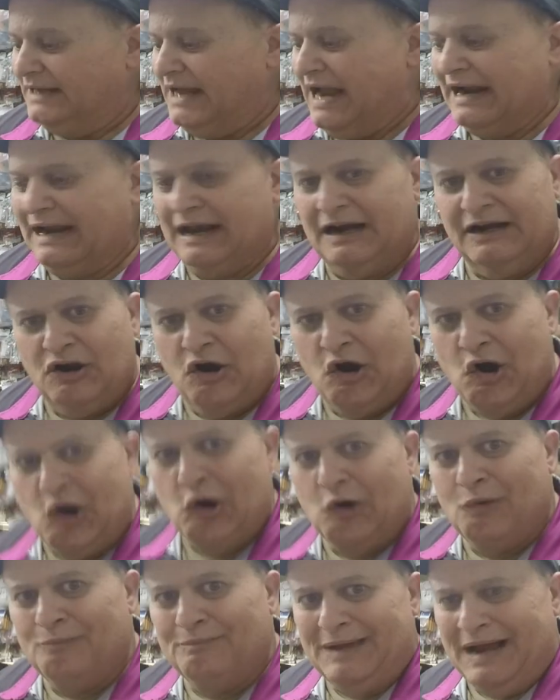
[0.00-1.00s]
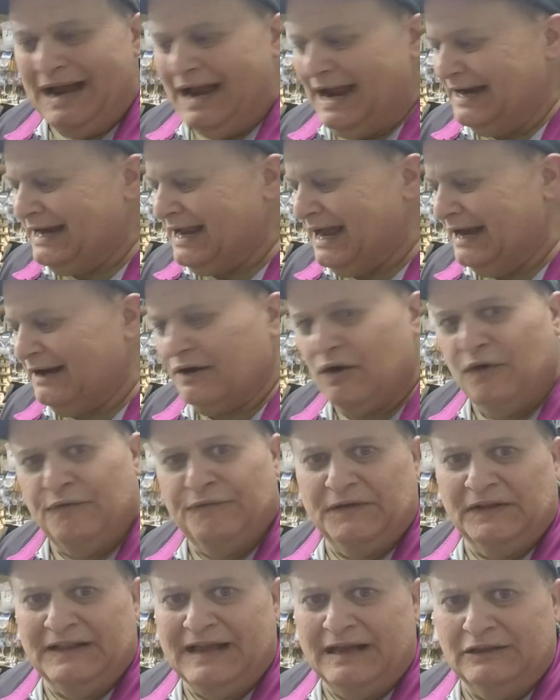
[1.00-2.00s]
I got to go home. I got to go
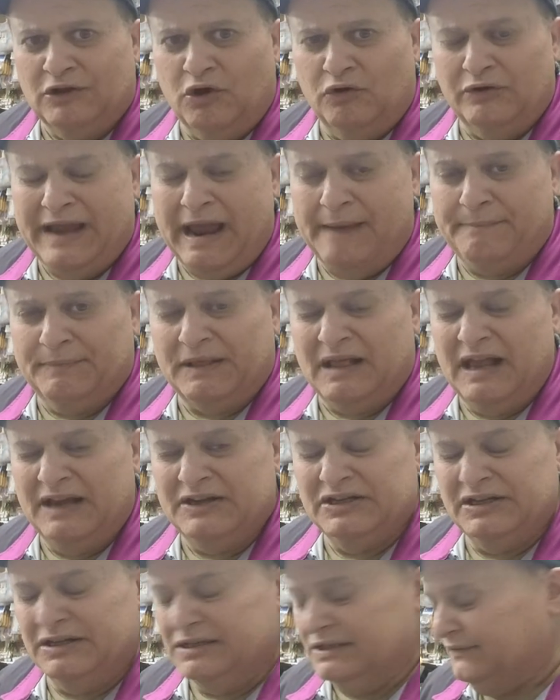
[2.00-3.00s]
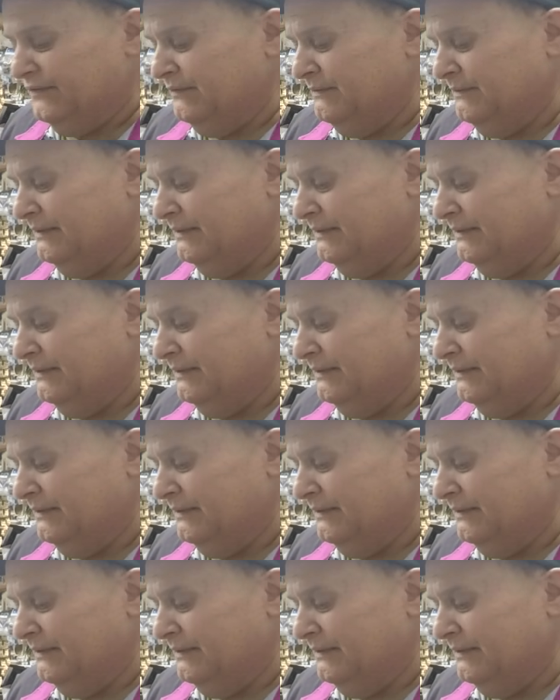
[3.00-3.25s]
fill out loan applications